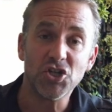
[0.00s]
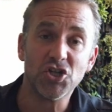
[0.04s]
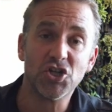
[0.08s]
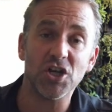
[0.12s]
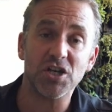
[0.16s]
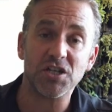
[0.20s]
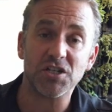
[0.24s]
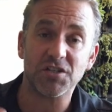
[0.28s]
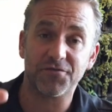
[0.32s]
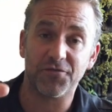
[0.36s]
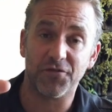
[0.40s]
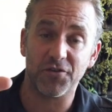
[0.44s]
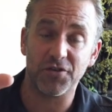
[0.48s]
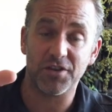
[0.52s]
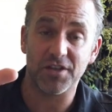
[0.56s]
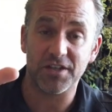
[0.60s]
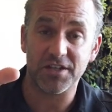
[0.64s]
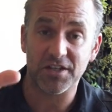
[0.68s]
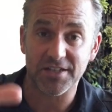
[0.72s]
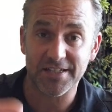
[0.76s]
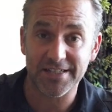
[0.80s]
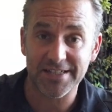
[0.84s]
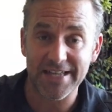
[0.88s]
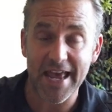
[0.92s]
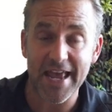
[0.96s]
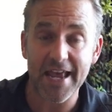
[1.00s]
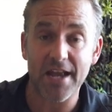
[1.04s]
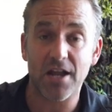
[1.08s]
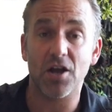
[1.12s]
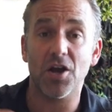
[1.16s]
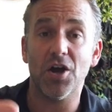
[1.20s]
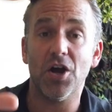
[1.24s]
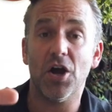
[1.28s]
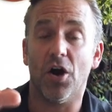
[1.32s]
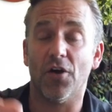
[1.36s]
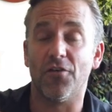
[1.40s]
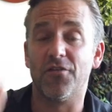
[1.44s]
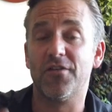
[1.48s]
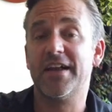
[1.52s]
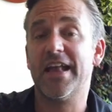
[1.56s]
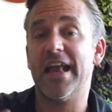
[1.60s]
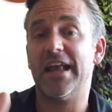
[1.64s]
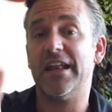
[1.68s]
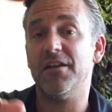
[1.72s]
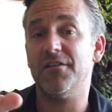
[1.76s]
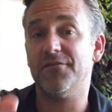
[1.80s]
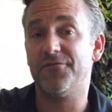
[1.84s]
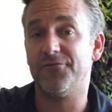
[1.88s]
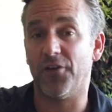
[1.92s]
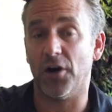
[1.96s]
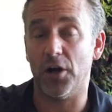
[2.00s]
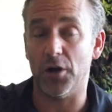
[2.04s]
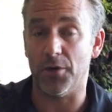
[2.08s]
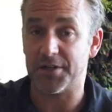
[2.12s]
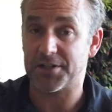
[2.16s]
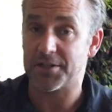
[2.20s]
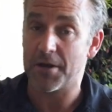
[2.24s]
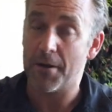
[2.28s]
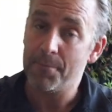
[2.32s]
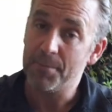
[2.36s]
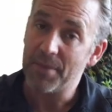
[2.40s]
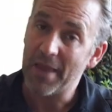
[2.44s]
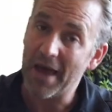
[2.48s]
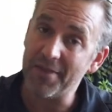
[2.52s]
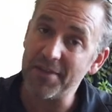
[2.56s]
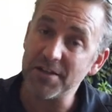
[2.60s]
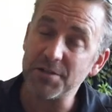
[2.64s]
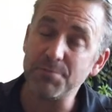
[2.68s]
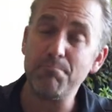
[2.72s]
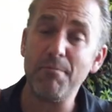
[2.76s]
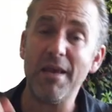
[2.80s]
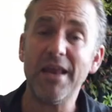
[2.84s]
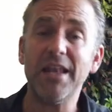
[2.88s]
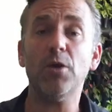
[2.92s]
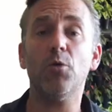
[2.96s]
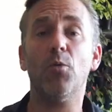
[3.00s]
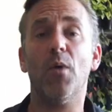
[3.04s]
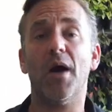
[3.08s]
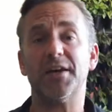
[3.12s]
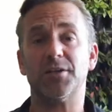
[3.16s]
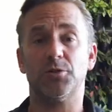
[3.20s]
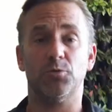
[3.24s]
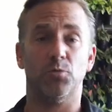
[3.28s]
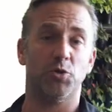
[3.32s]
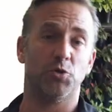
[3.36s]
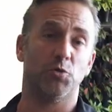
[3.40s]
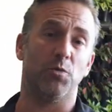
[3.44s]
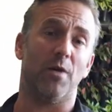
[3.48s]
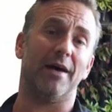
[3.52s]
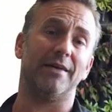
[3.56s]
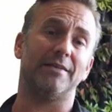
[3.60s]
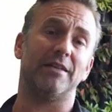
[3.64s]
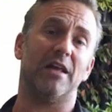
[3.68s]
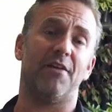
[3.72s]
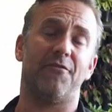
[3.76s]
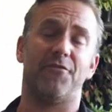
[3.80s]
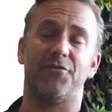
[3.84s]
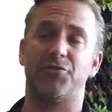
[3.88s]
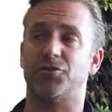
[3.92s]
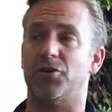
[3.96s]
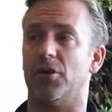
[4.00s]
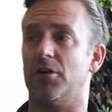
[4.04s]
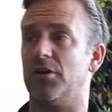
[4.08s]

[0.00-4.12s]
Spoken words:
just for the sake of getting followers. And there's many ways in which wildlife